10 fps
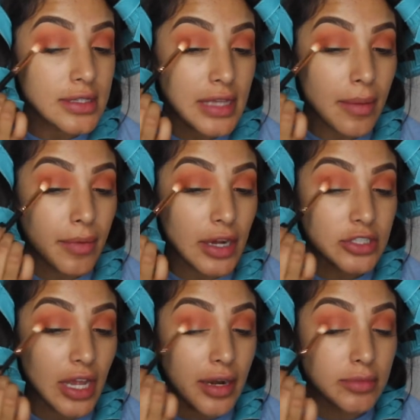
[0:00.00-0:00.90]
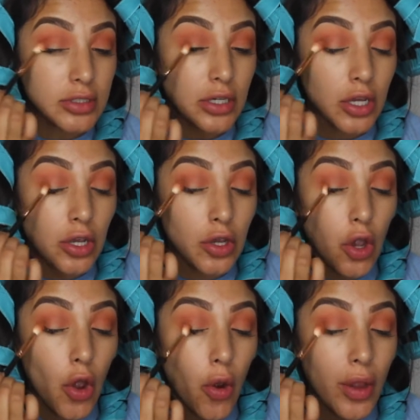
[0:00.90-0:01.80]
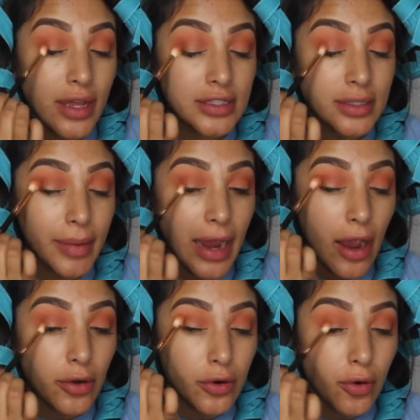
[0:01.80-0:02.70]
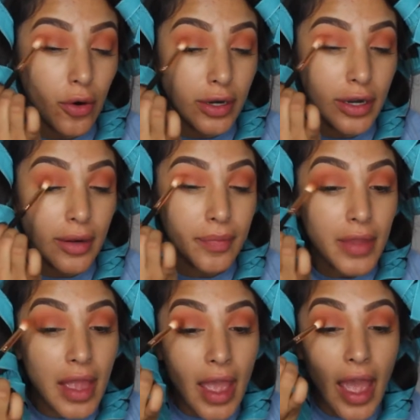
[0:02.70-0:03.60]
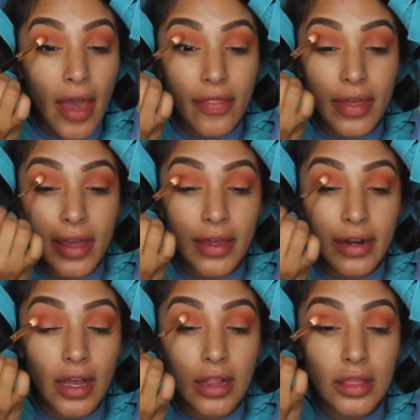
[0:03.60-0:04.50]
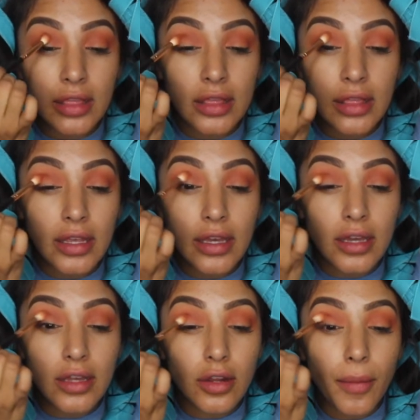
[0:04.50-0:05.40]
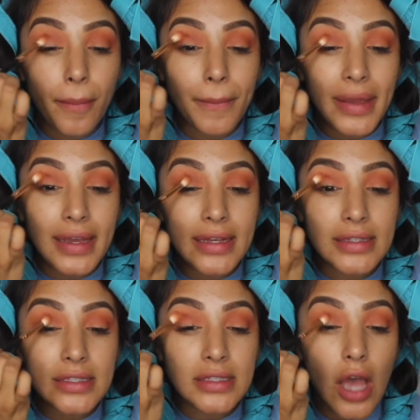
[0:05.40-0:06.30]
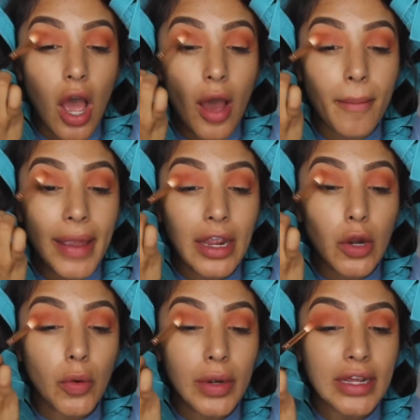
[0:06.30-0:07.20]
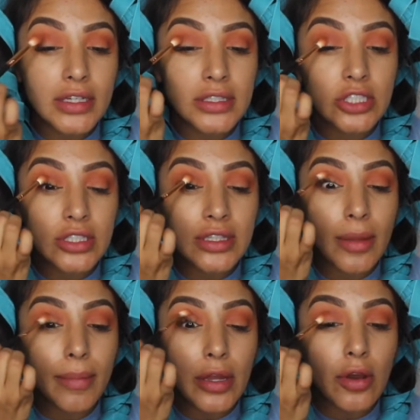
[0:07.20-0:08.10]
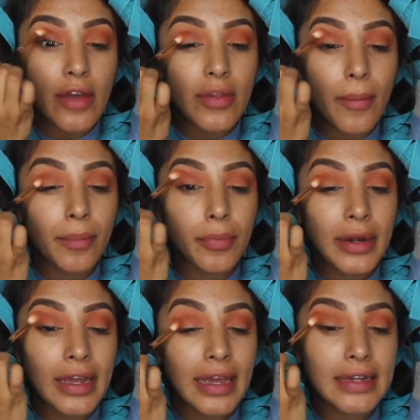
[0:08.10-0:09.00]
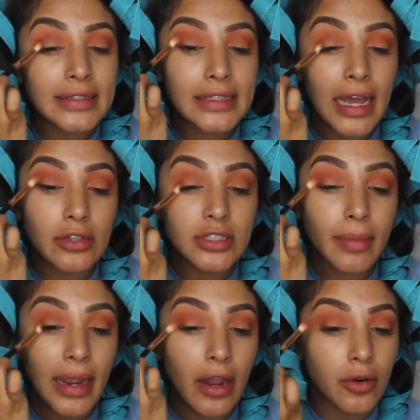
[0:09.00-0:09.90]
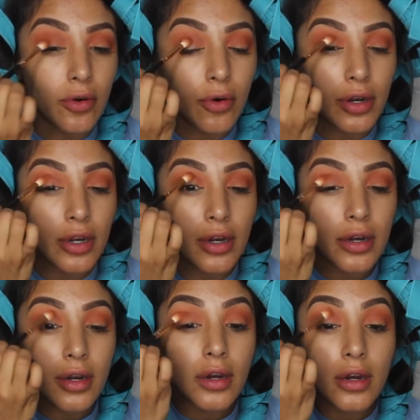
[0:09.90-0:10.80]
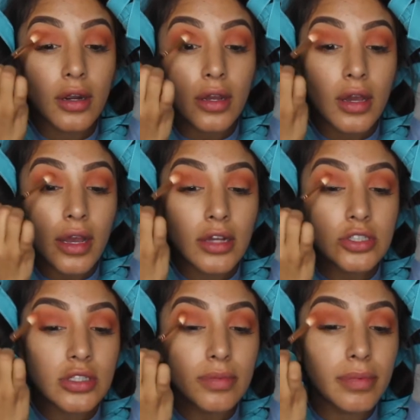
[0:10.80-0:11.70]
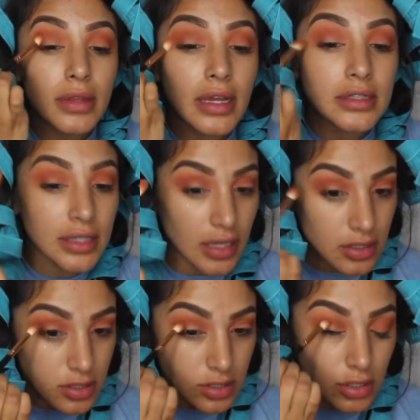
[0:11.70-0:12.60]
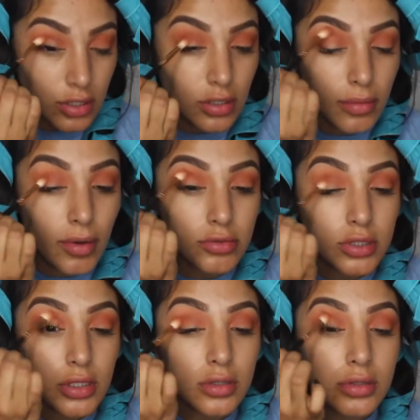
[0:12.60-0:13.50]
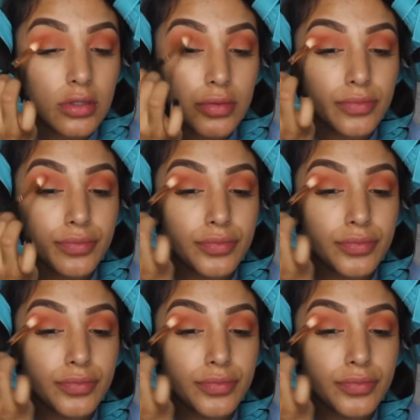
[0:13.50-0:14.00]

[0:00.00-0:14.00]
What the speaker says: the same brush, and I'm just gonna go into my outer corner and then a little bit on my crease, just in the middle, and then bringing it down to my outer corner. Just blending it in circular motions.